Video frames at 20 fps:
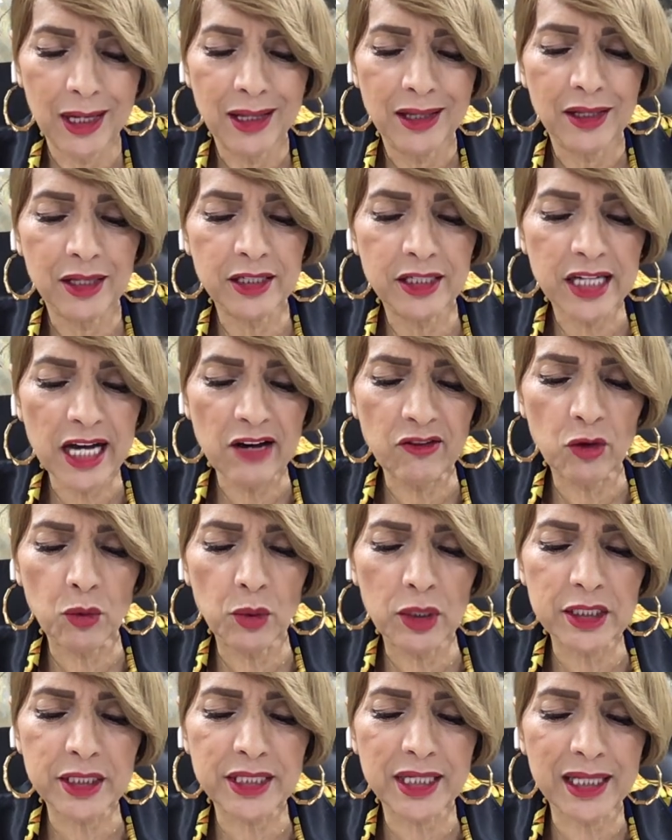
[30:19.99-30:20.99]
The devil
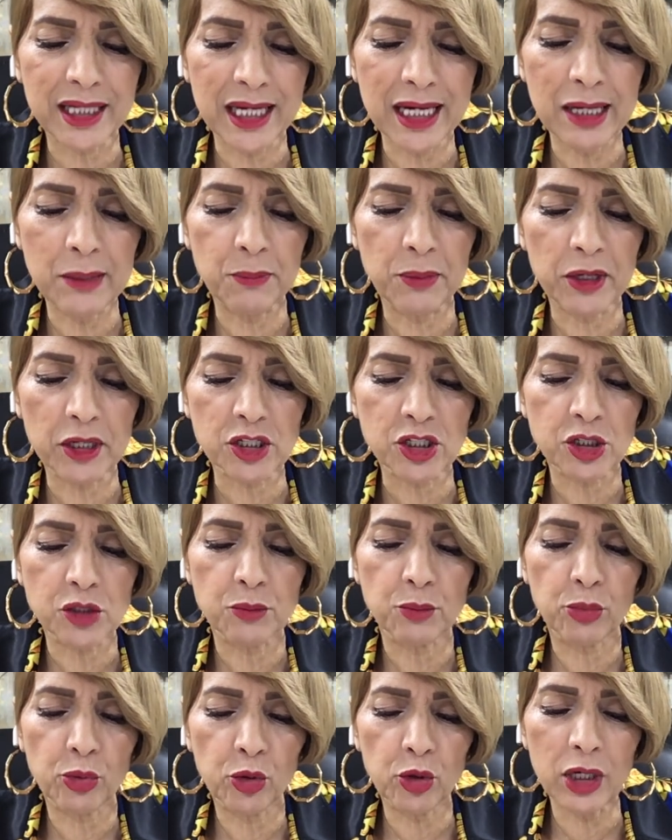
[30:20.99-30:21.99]
wants to keep us
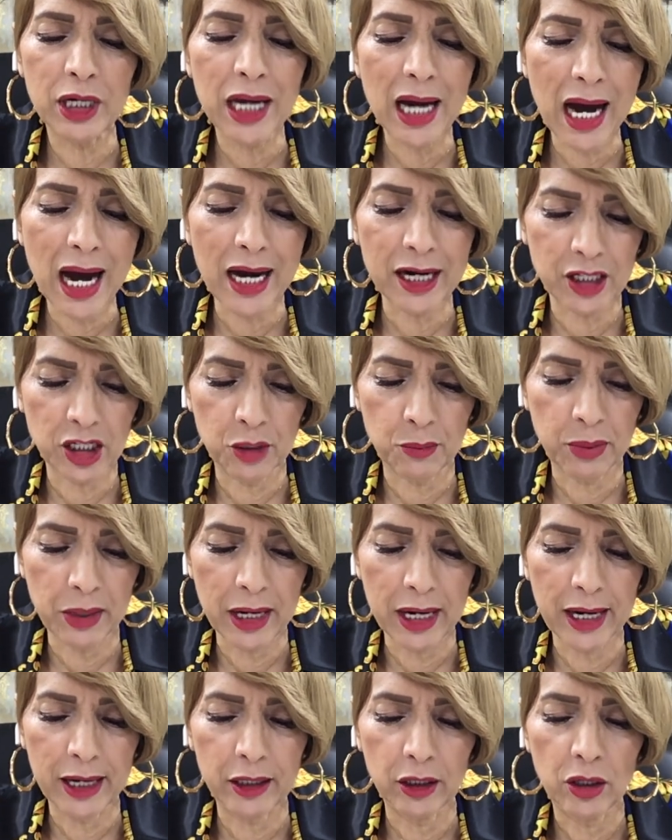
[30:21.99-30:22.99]

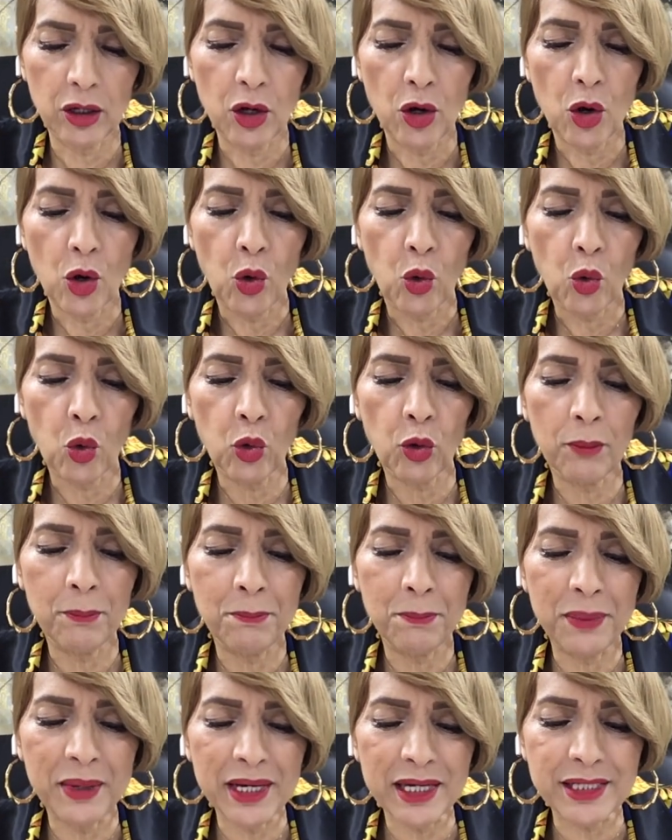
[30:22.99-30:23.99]
preoccupied or
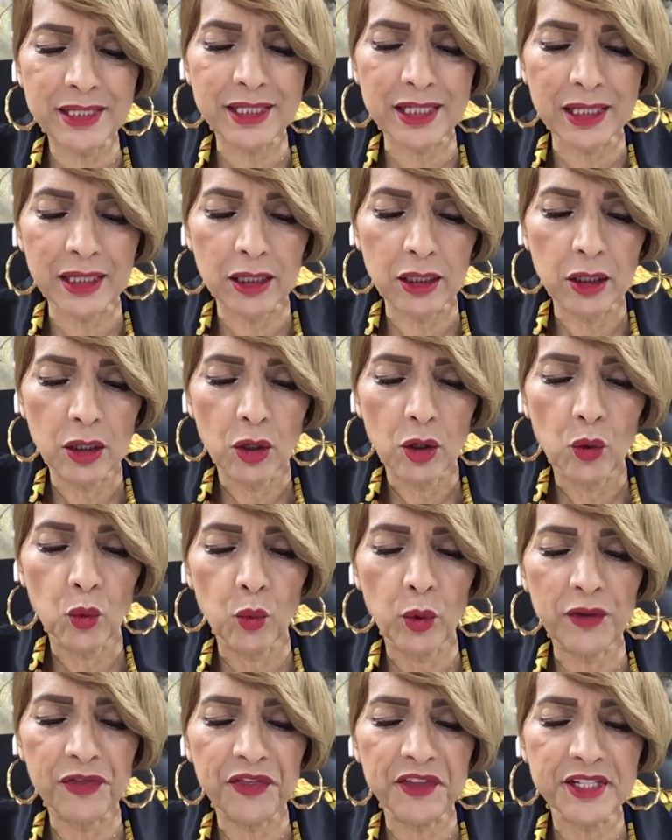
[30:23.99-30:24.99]
busy
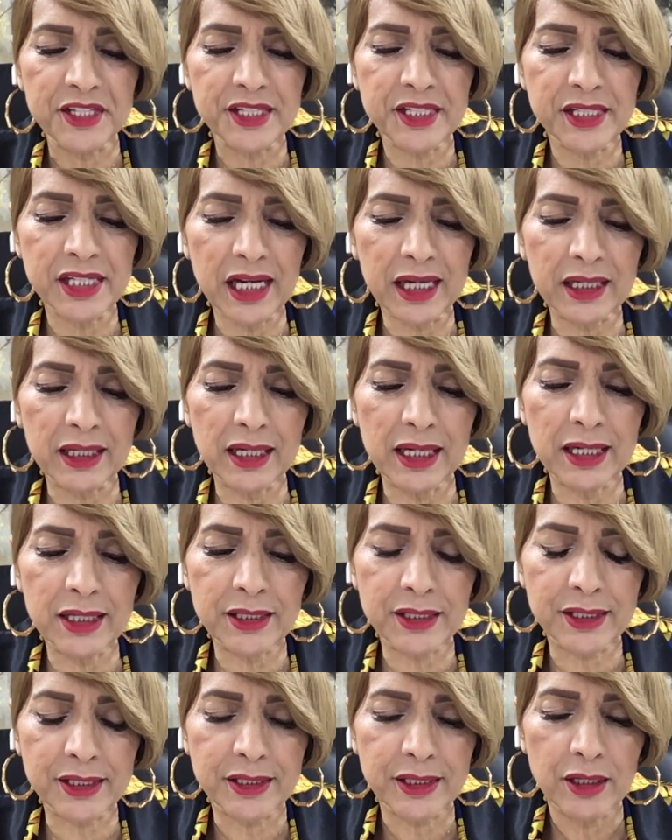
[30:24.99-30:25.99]
with the
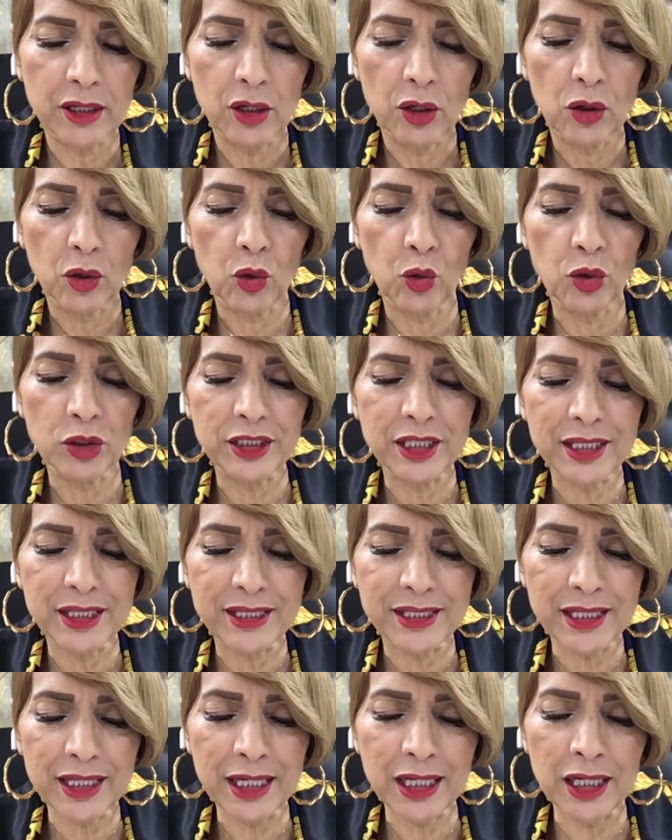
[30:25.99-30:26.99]
sickness or
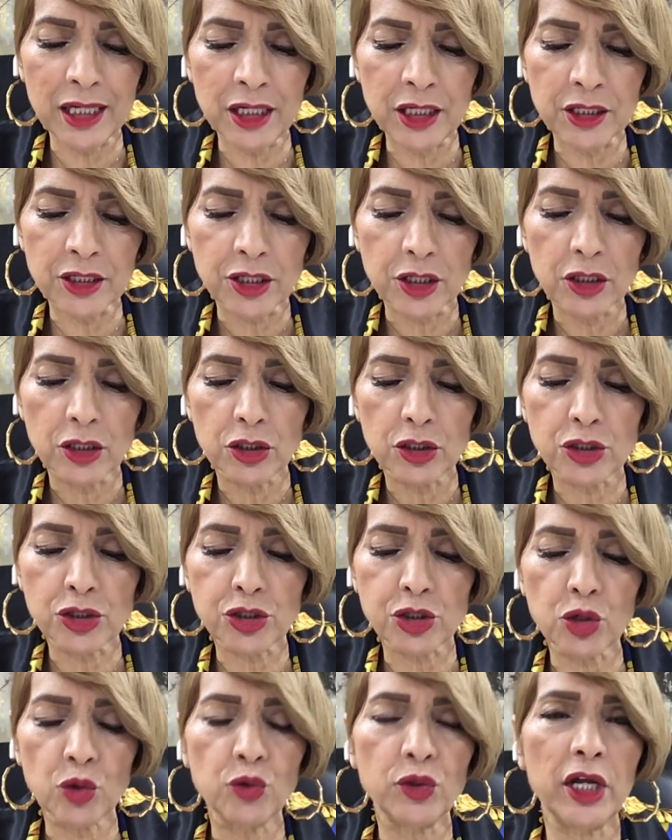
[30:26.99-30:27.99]
disease
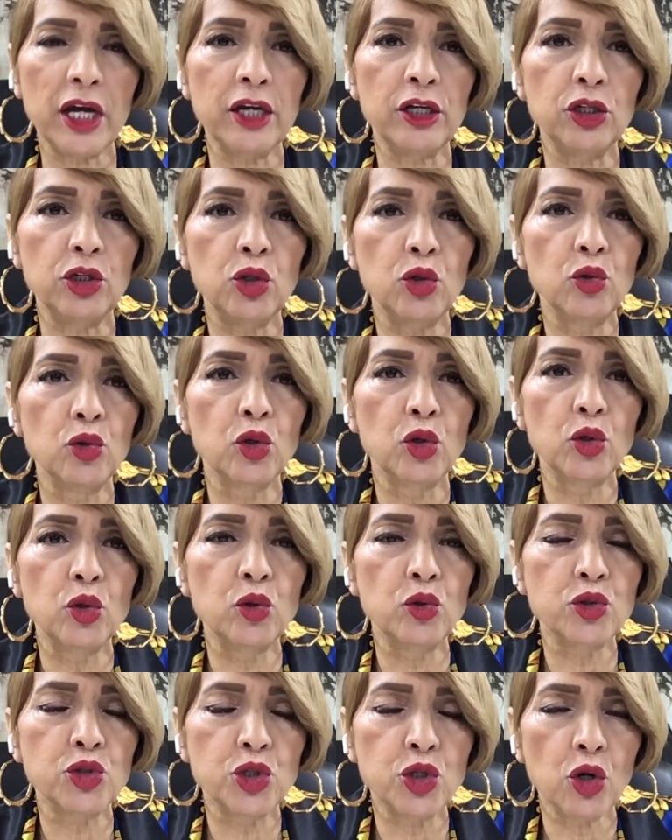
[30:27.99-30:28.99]
so that you
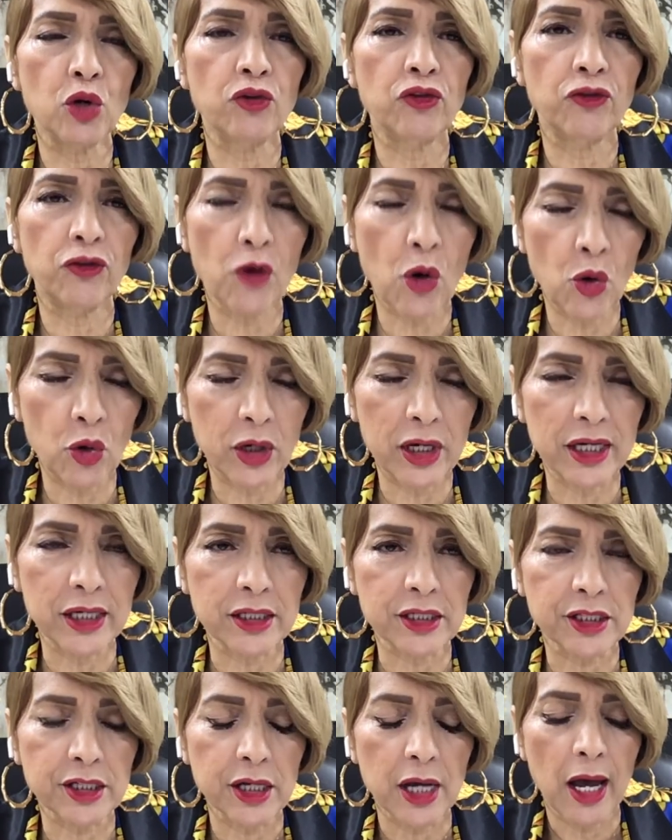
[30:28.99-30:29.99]
lose your
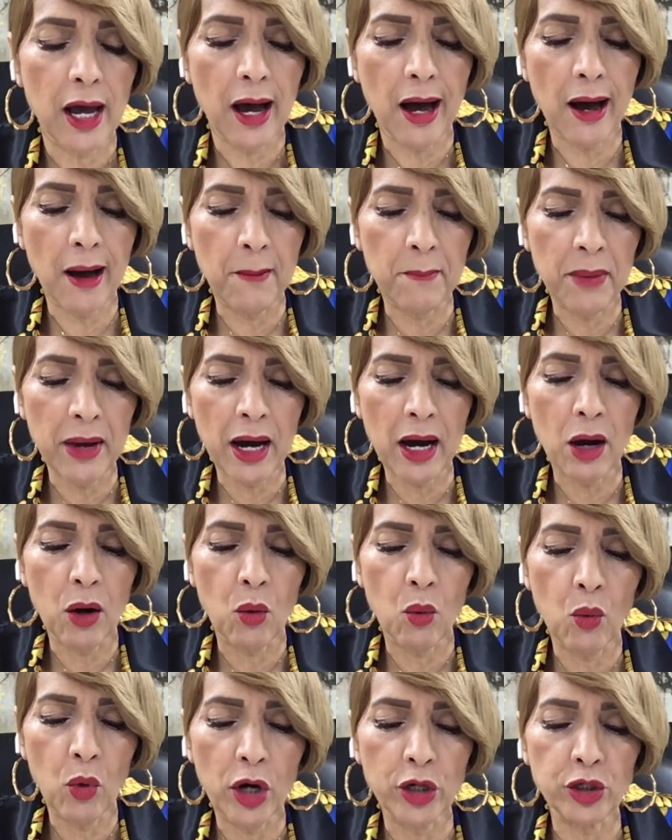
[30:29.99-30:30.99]
focus about
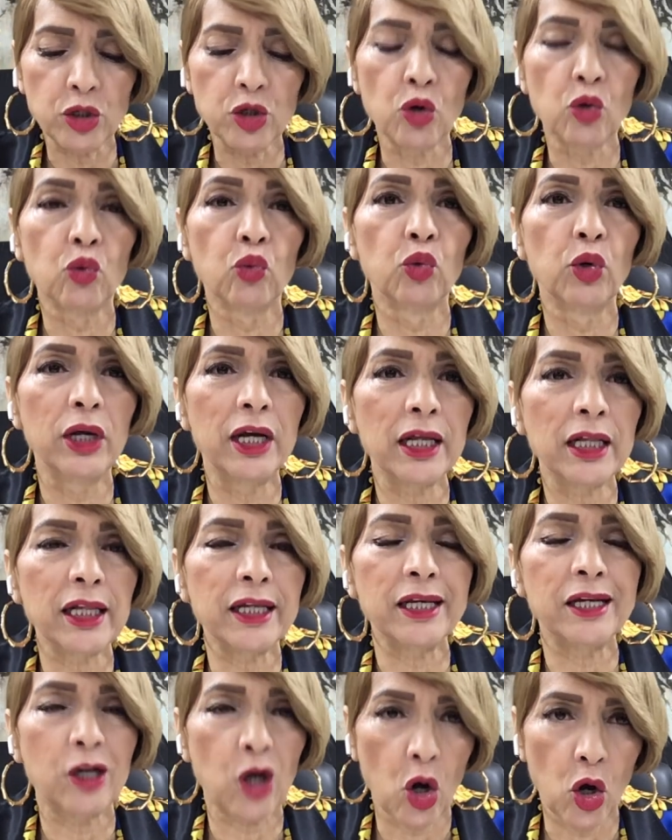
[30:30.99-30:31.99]
what you're
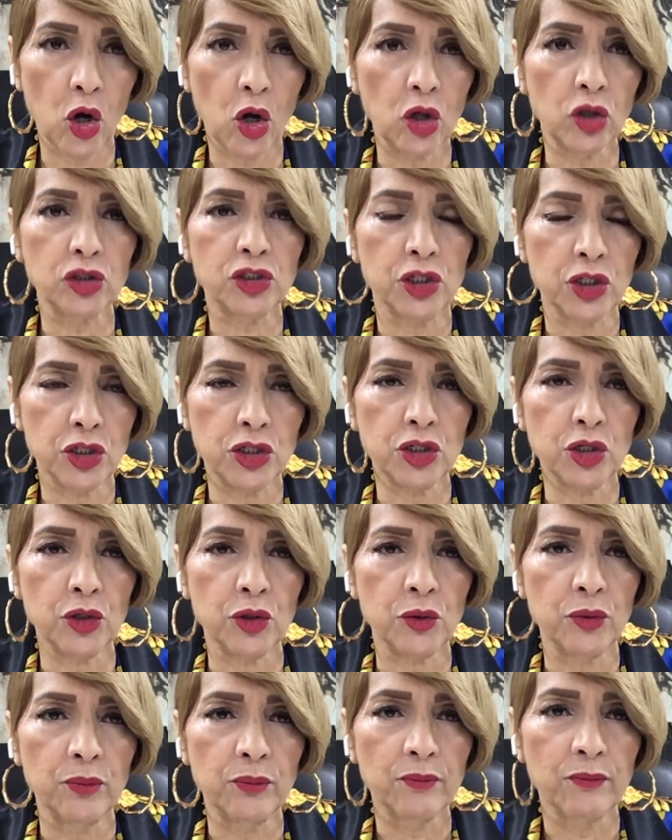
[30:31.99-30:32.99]
really called to
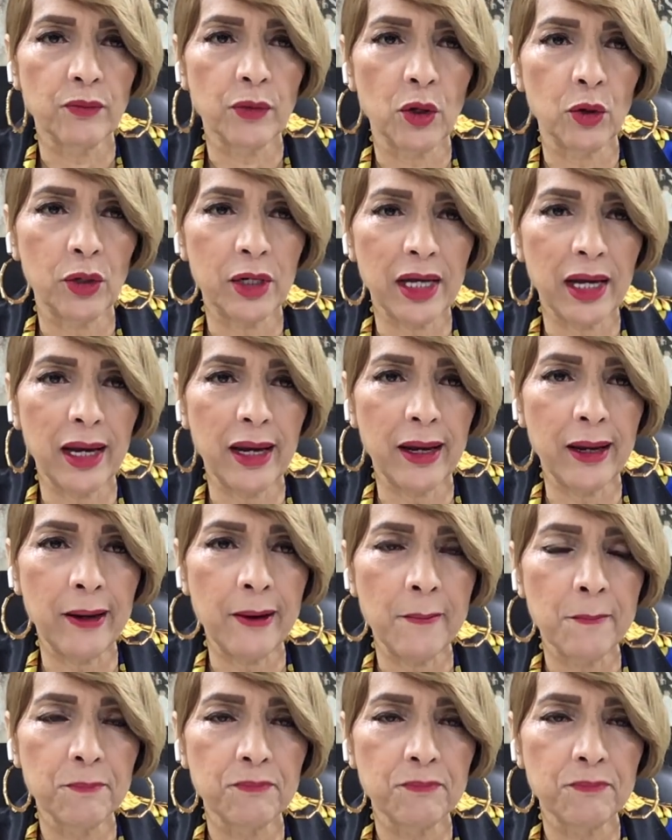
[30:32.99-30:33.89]
do. Okay?